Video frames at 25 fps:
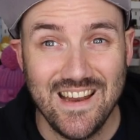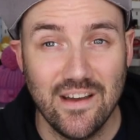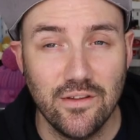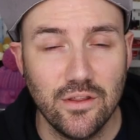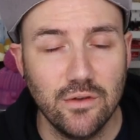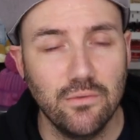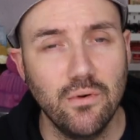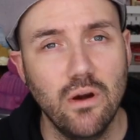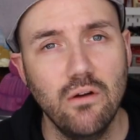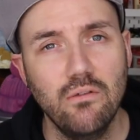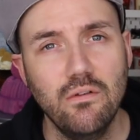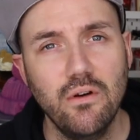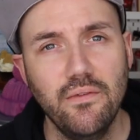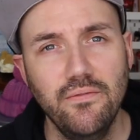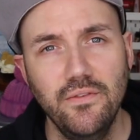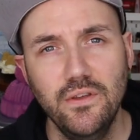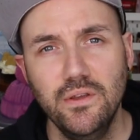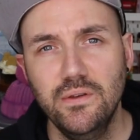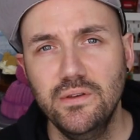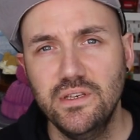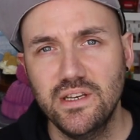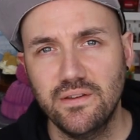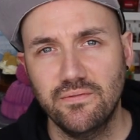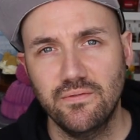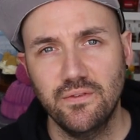Now there are a
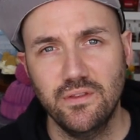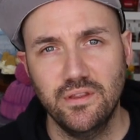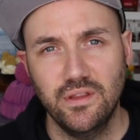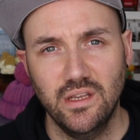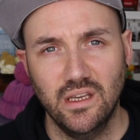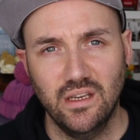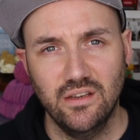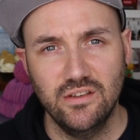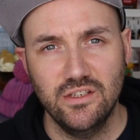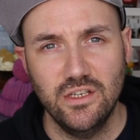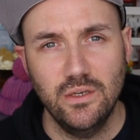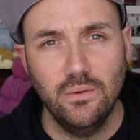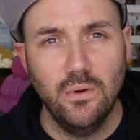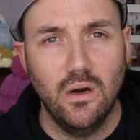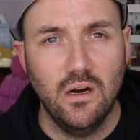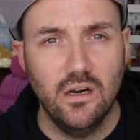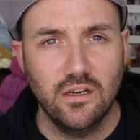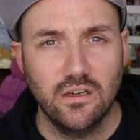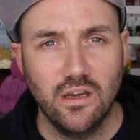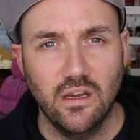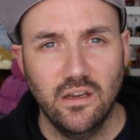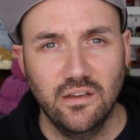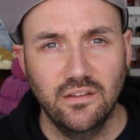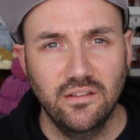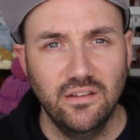few different things you
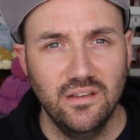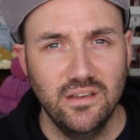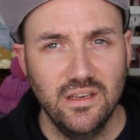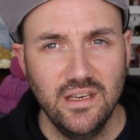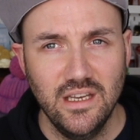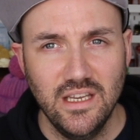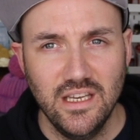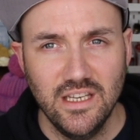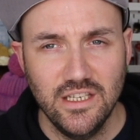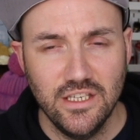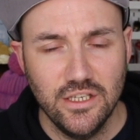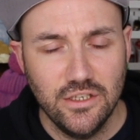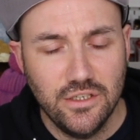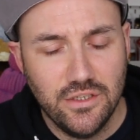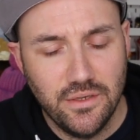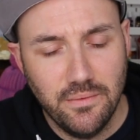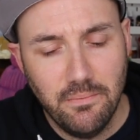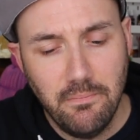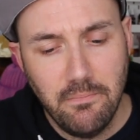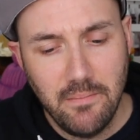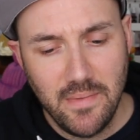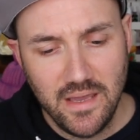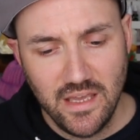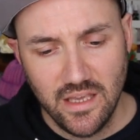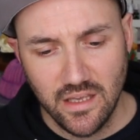are going to need to
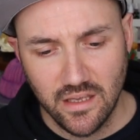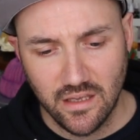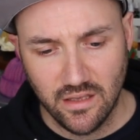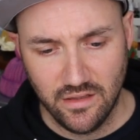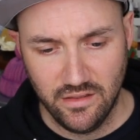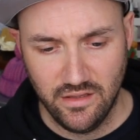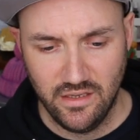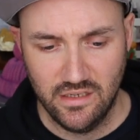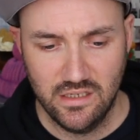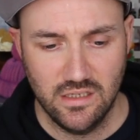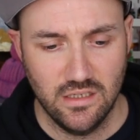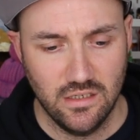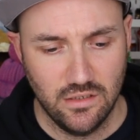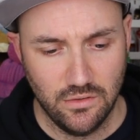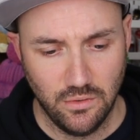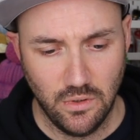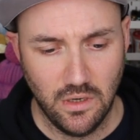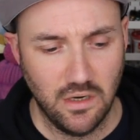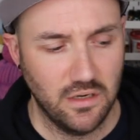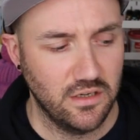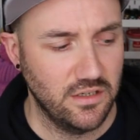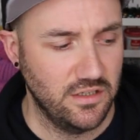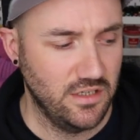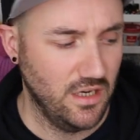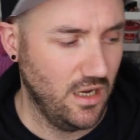make this
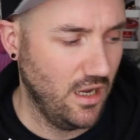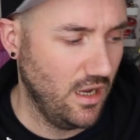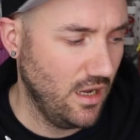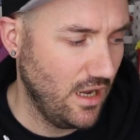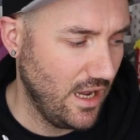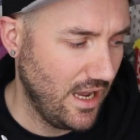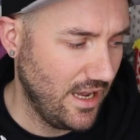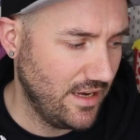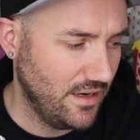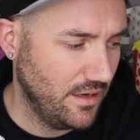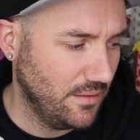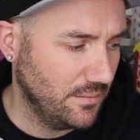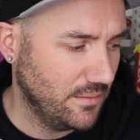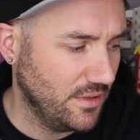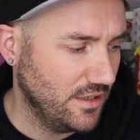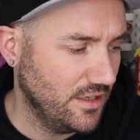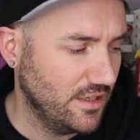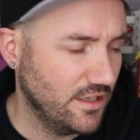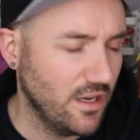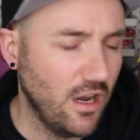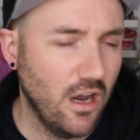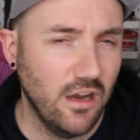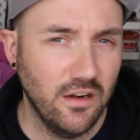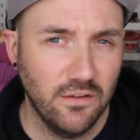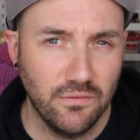structure, and I'm
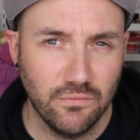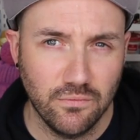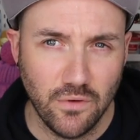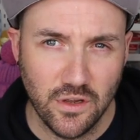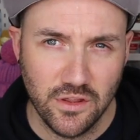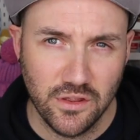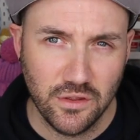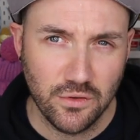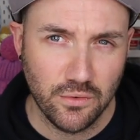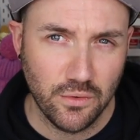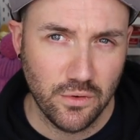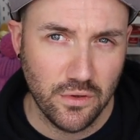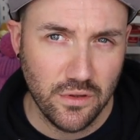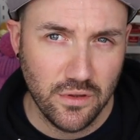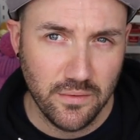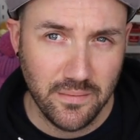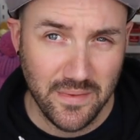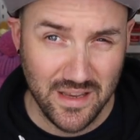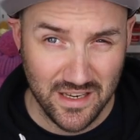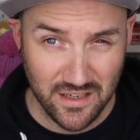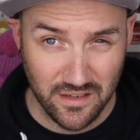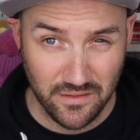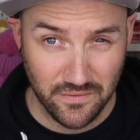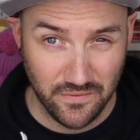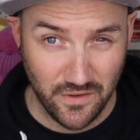going to kind of run through them
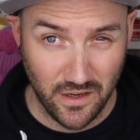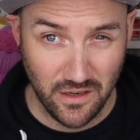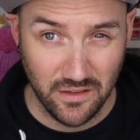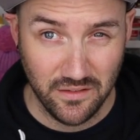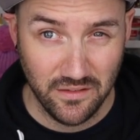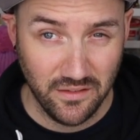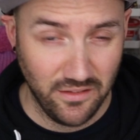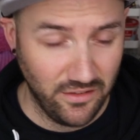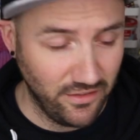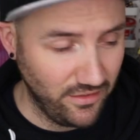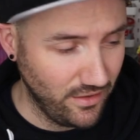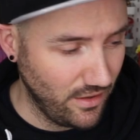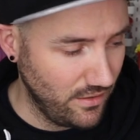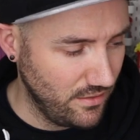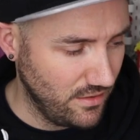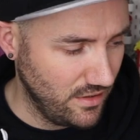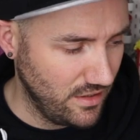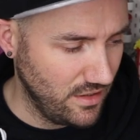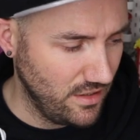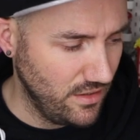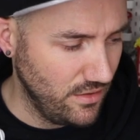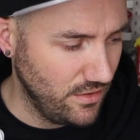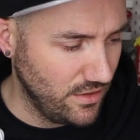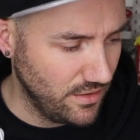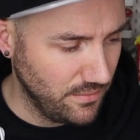in advance so
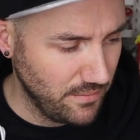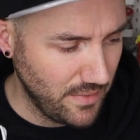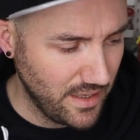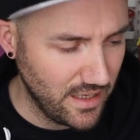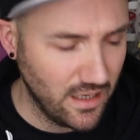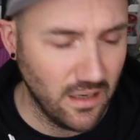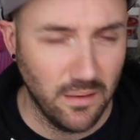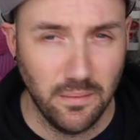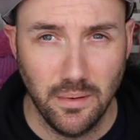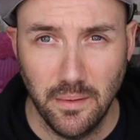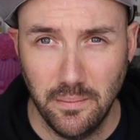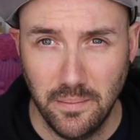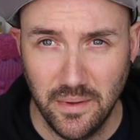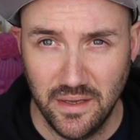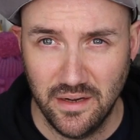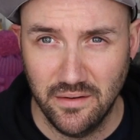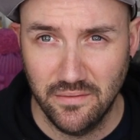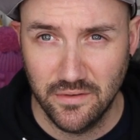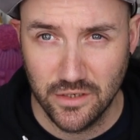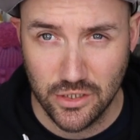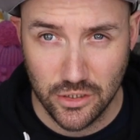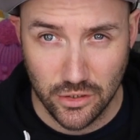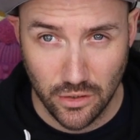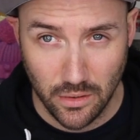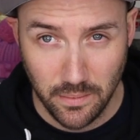that you can make up a bit
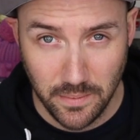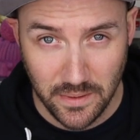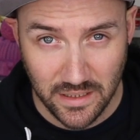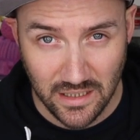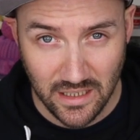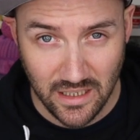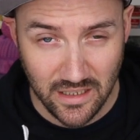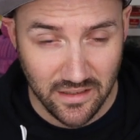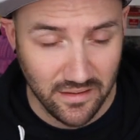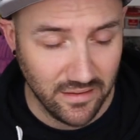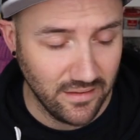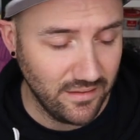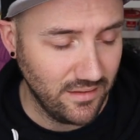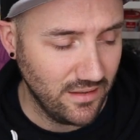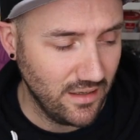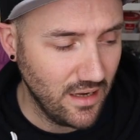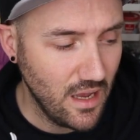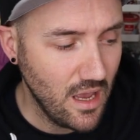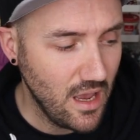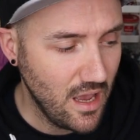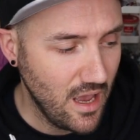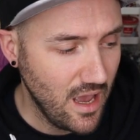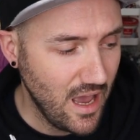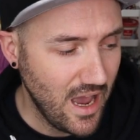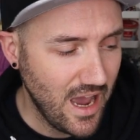of a shopping list,
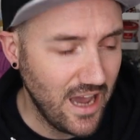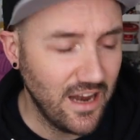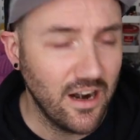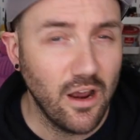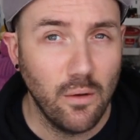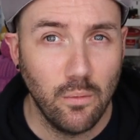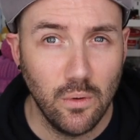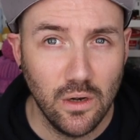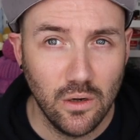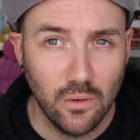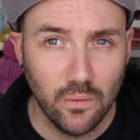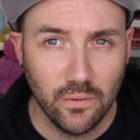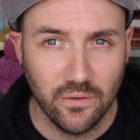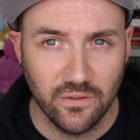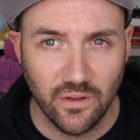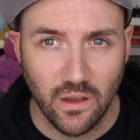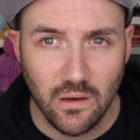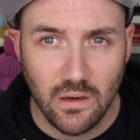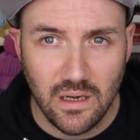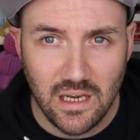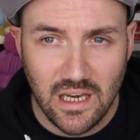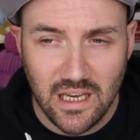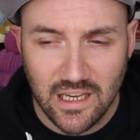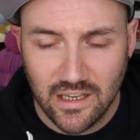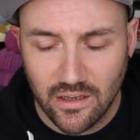and I will also
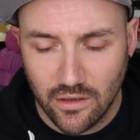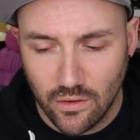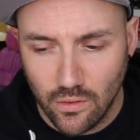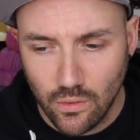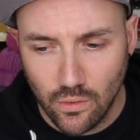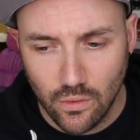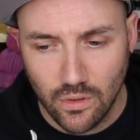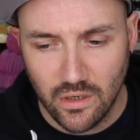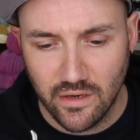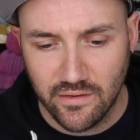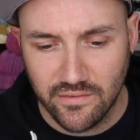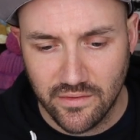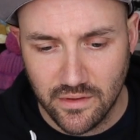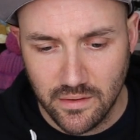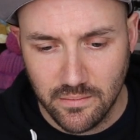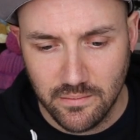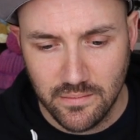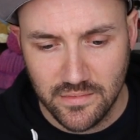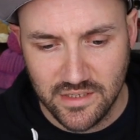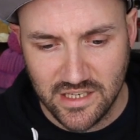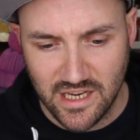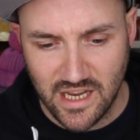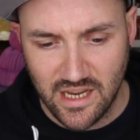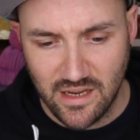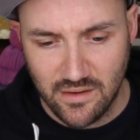link all of
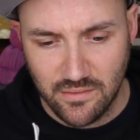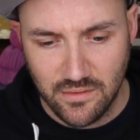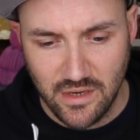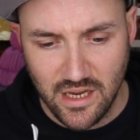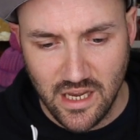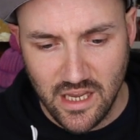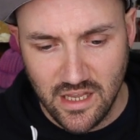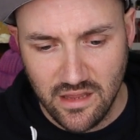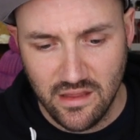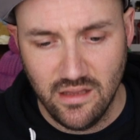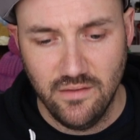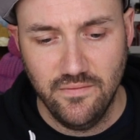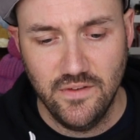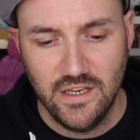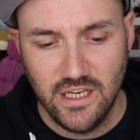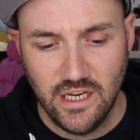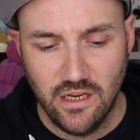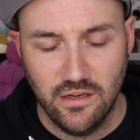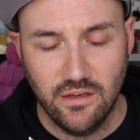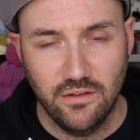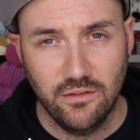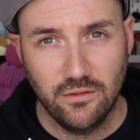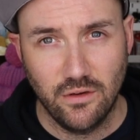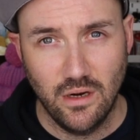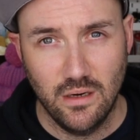them down in the
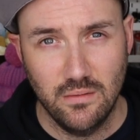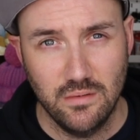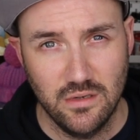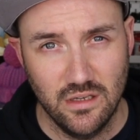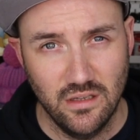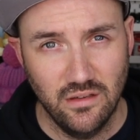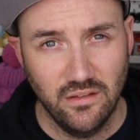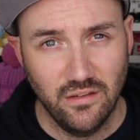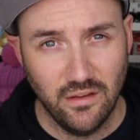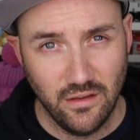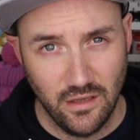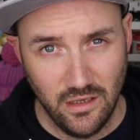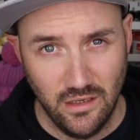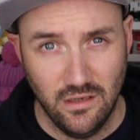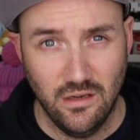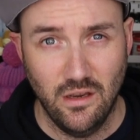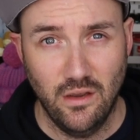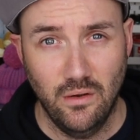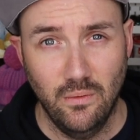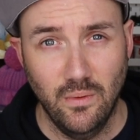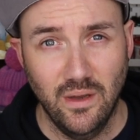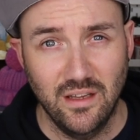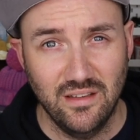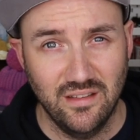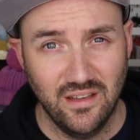video description so that you
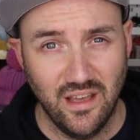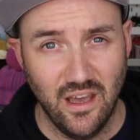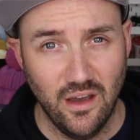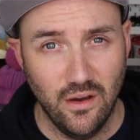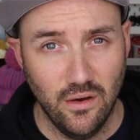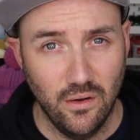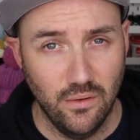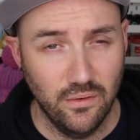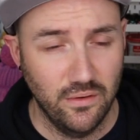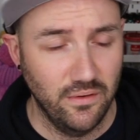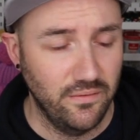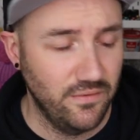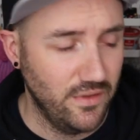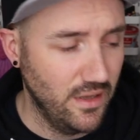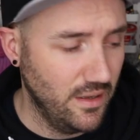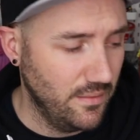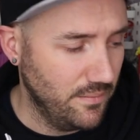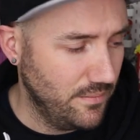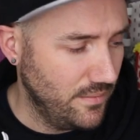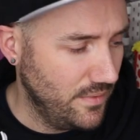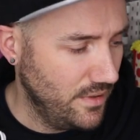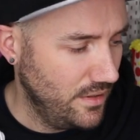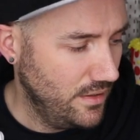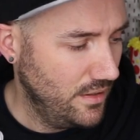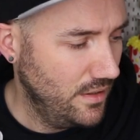know where to get hold of
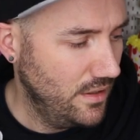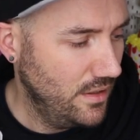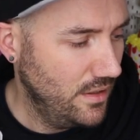them.